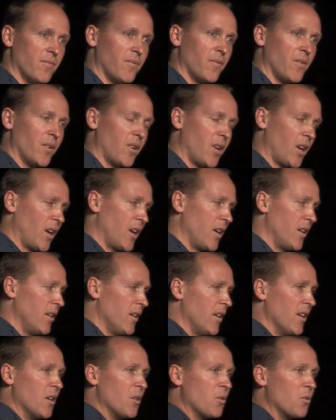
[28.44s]
Okay?
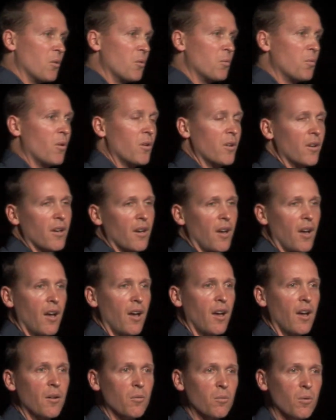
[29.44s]
Well,
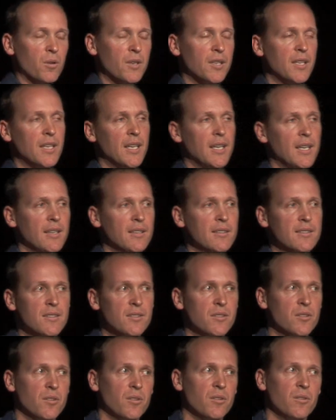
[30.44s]
what do kids
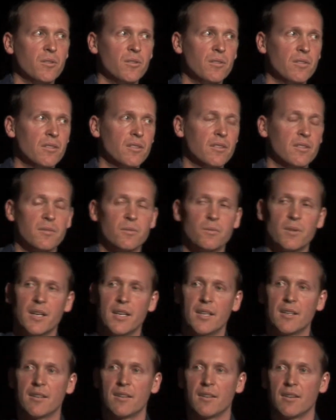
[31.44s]
do
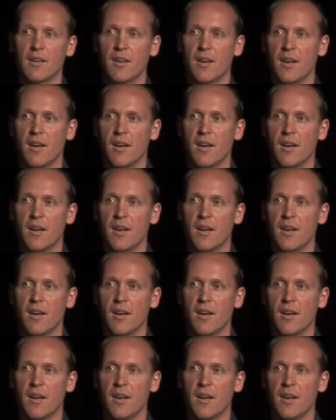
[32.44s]
when